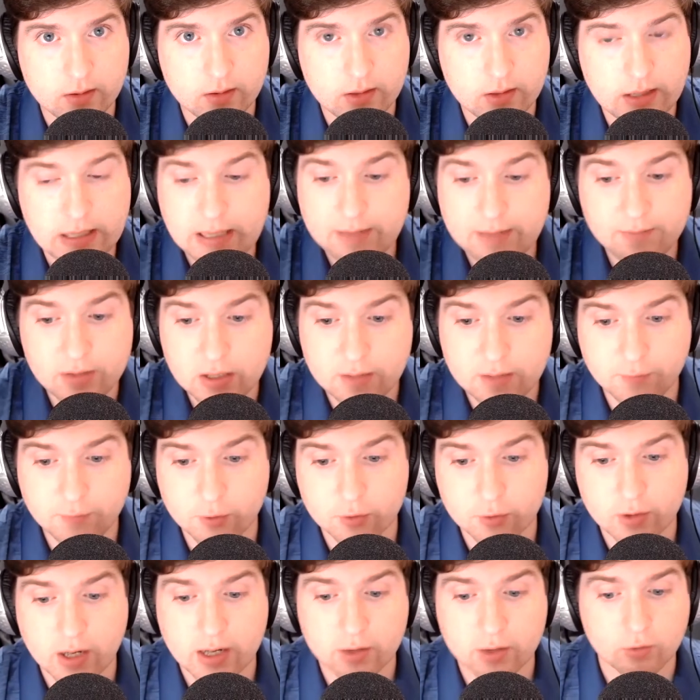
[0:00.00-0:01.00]
Even if
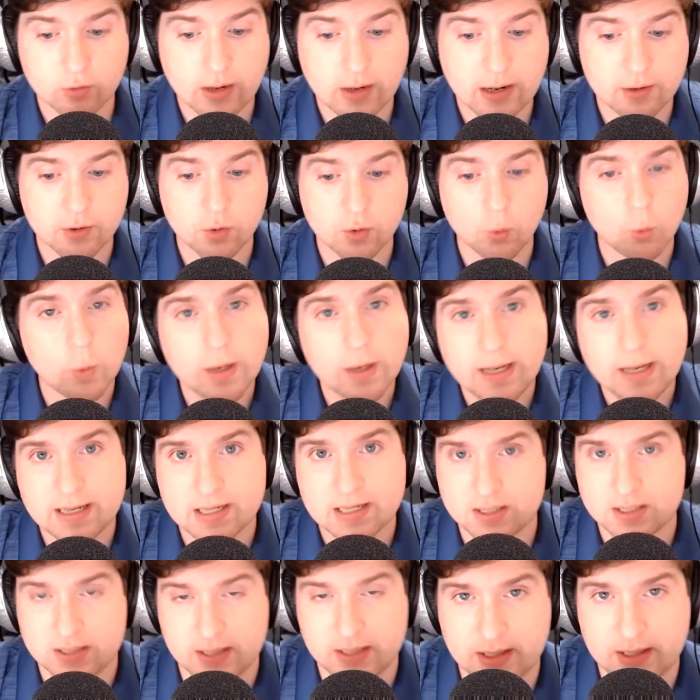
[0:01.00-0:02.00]
you're not around to
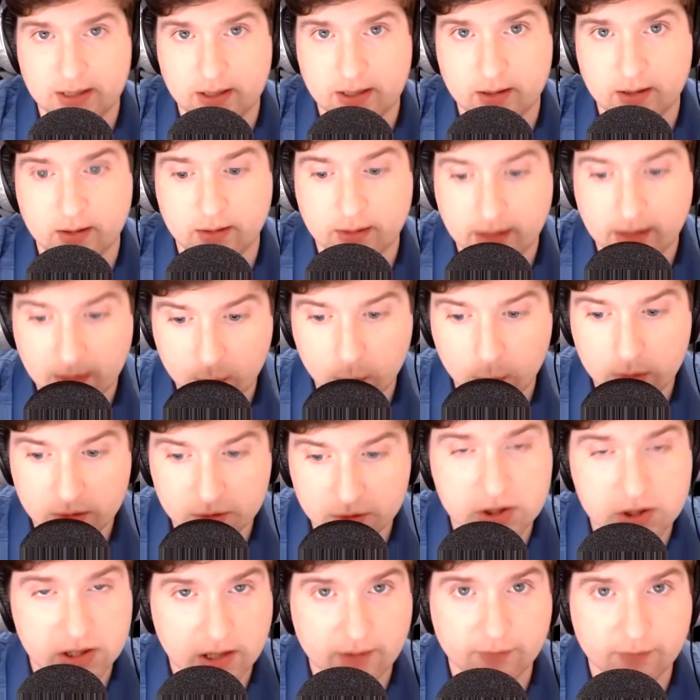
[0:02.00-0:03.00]
witness it, they will
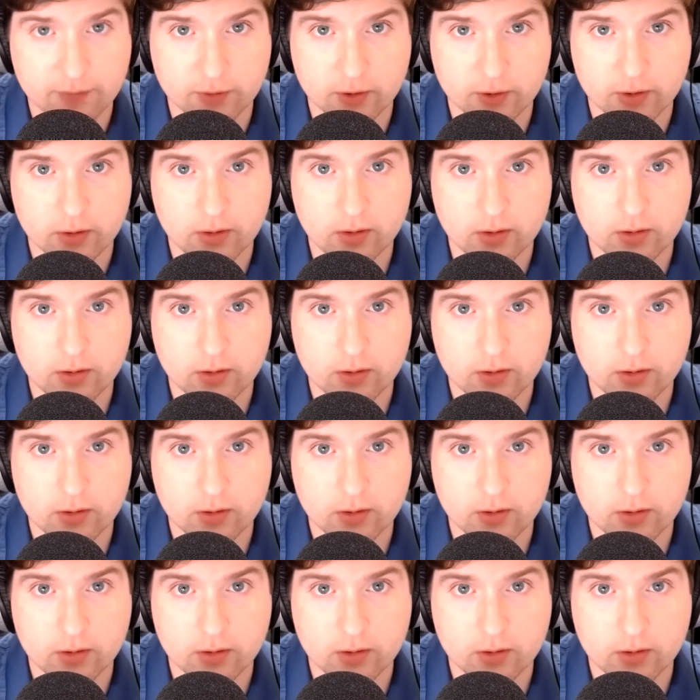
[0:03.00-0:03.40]
suffer.